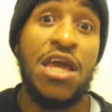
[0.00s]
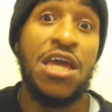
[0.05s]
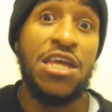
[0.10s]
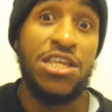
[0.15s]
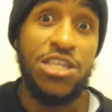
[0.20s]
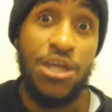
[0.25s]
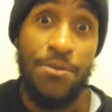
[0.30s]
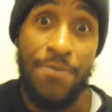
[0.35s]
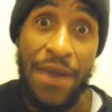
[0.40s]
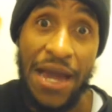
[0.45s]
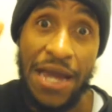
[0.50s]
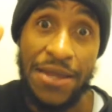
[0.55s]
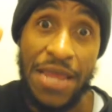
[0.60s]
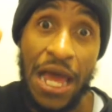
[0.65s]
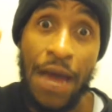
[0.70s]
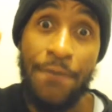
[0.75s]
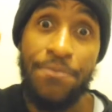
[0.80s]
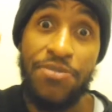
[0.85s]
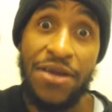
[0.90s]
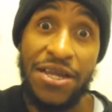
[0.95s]
you better
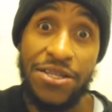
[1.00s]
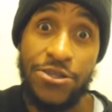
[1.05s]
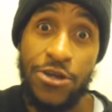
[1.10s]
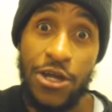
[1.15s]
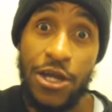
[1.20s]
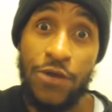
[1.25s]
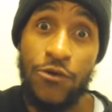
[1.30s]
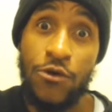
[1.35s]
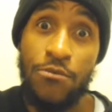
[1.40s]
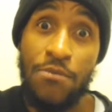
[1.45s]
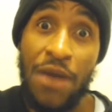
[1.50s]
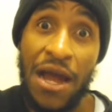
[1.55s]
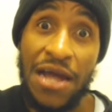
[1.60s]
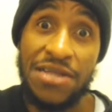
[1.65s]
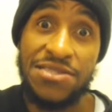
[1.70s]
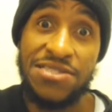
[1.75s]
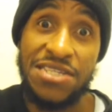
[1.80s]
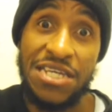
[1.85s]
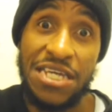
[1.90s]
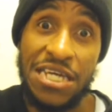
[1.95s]
not play dirty with my
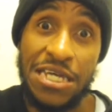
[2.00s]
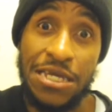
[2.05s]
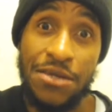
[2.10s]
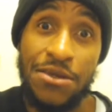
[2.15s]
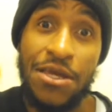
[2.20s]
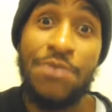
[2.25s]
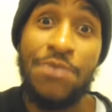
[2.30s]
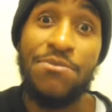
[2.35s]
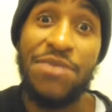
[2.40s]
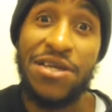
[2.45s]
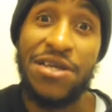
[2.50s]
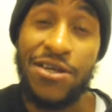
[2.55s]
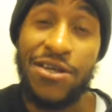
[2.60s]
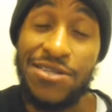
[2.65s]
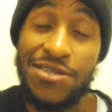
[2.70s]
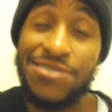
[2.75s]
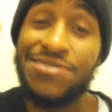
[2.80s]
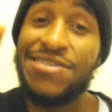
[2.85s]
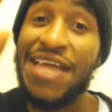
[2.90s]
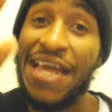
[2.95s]
team,
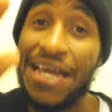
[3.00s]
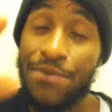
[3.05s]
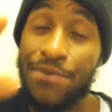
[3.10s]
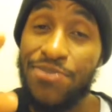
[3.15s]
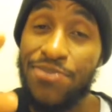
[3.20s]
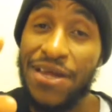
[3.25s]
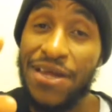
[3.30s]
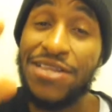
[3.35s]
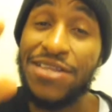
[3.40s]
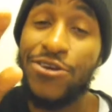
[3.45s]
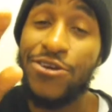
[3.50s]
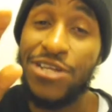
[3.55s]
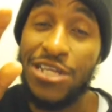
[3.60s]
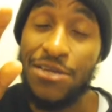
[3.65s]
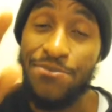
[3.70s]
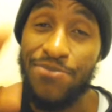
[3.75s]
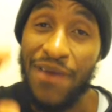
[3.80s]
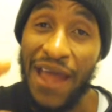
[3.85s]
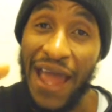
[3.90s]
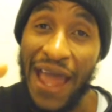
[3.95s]
because they could play dirty
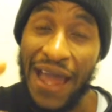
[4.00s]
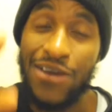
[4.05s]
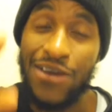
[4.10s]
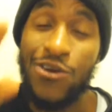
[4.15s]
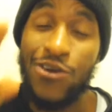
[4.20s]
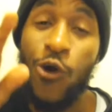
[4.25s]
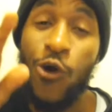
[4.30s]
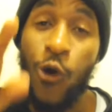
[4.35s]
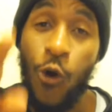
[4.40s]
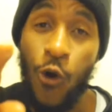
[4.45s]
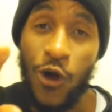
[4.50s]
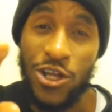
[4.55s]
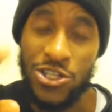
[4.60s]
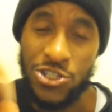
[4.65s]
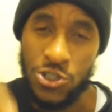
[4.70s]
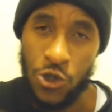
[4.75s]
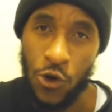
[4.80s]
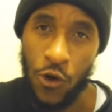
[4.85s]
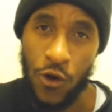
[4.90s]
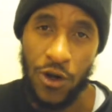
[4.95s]
back on
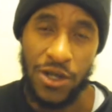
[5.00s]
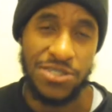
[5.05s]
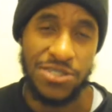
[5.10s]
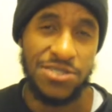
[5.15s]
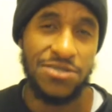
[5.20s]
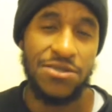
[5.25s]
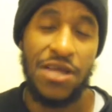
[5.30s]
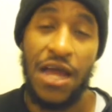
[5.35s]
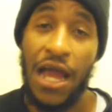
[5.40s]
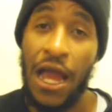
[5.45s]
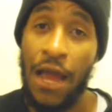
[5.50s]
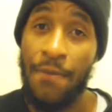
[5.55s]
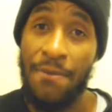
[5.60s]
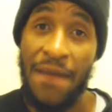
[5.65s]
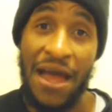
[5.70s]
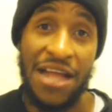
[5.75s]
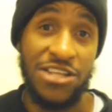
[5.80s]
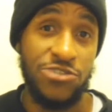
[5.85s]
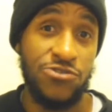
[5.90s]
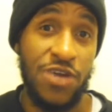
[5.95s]
yours. I'm
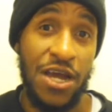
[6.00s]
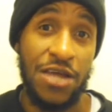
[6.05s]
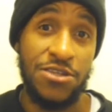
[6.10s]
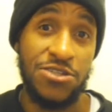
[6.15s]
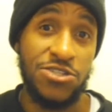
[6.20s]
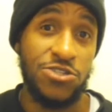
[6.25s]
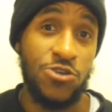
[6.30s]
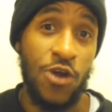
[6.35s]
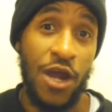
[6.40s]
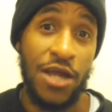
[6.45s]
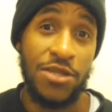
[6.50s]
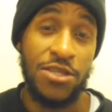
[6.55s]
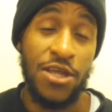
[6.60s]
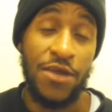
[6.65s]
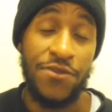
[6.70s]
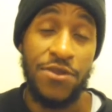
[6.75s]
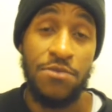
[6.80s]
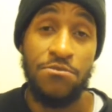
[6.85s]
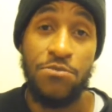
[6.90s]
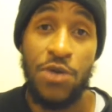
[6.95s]
not trying to start
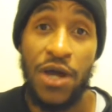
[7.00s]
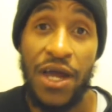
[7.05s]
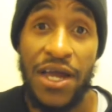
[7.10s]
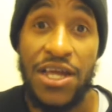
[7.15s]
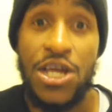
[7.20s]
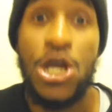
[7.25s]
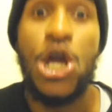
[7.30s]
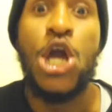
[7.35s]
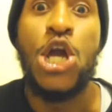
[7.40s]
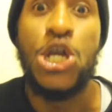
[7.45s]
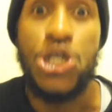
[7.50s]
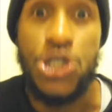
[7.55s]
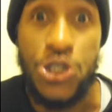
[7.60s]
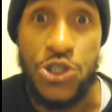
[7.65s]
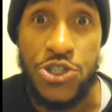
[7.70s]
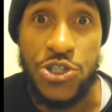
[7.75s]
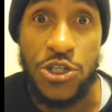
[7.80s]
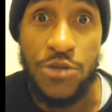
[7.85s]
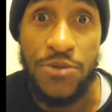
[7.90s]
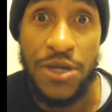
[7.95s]
nothing, but you
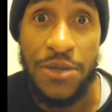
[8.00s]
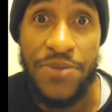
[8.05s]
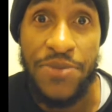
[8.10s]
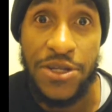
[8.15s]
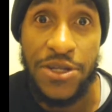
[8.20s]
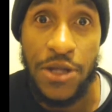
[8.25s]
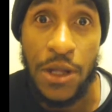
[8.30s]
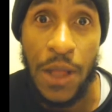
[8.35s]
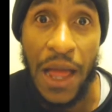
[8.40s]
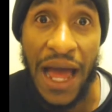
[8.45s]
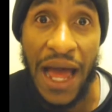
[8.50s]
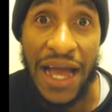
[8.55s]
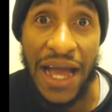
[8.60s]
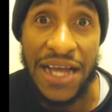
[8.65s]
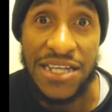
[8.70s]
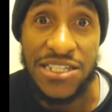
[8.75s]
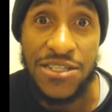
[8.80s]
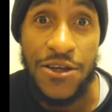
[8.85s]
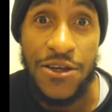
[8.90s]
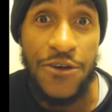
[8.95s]
should have been
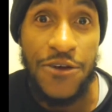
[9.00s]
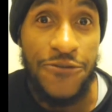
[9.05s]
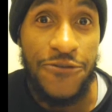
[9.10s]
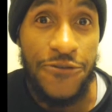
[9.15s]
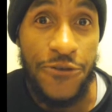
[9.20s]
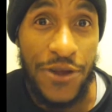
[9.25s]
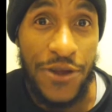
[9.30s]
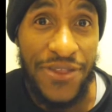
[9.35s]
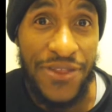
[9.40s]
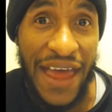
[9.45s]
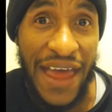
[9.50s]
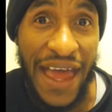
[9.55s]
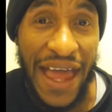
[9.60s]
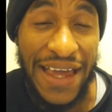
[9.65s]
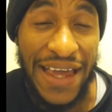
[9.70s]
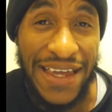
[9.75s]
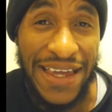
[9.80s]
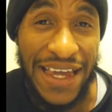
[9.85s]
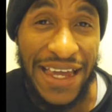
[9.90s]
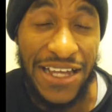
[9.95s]
penalized for that
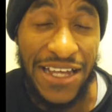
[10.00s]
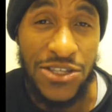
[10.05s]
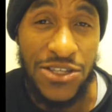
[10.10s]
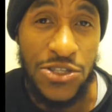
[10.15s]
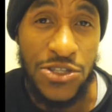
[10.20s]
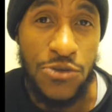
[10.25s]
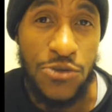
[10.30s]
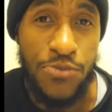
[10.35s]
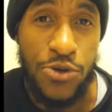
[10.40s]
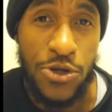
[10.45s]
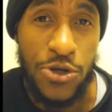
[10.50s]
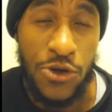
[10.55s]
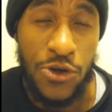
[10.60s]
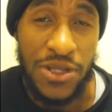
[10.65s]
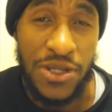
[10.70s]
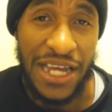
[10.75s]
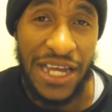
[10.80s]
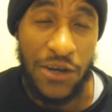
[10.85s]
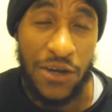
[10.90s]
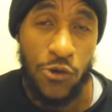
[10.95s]
hit you put on
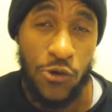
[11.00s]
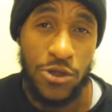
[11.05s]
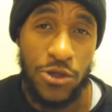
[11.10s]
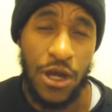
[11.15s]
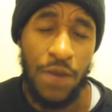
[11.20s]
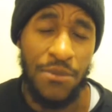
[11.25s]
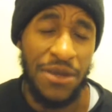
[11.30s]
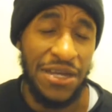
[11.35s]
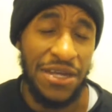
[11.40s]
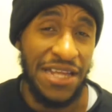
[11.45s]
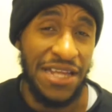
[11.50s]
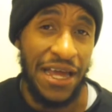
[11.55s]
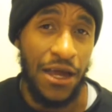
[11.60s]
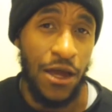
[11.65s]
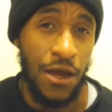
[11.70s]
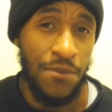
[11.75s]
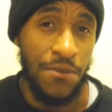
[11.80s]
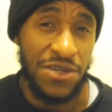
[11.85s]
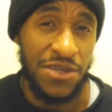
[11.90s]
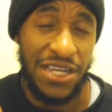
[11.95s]
that quarter. I mean, that
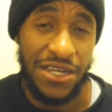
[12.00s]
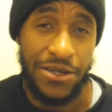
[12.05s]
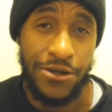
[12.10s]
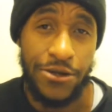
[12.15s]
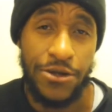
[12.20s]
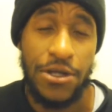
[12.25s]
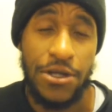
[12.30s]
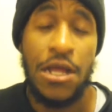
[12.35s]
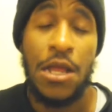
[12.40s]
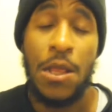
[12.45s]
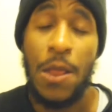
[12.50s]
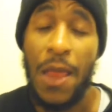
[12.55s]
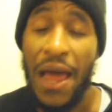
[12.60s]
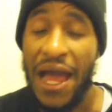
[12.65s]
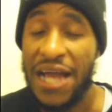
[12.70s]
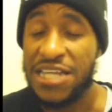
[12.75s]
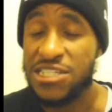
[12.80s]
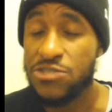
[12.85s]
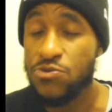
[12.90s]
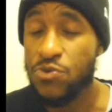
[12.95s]
kicker
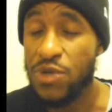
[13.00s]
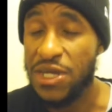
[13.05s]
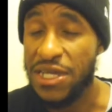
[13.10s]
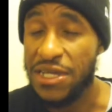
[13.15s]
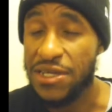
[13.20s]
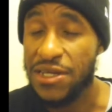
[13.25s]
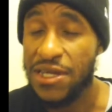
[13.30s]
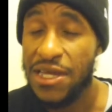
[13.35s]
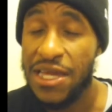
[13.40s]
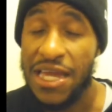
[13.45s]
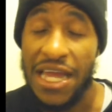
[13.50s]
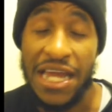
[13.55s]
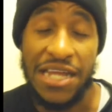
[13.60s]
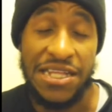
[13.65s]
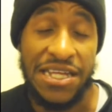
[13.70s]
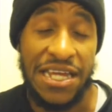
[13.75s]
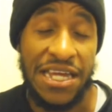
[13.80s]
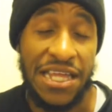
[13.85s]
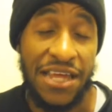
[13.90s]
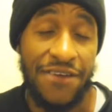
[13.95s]
last week, and
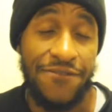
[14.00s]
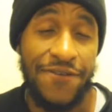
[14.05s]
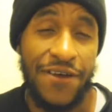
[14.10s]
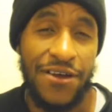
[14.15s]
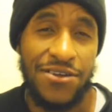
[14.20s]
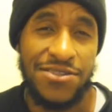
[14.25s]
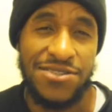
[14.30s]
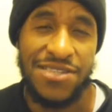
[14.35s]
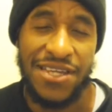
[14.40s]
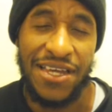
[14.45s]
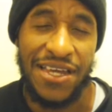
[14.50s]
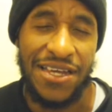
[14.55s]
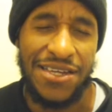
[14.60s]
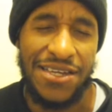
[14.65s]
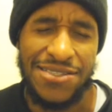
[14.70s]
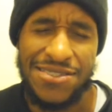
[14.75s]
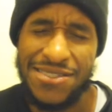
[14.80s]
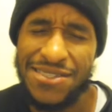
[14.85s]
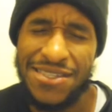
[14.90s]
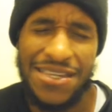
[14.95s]
the NFL says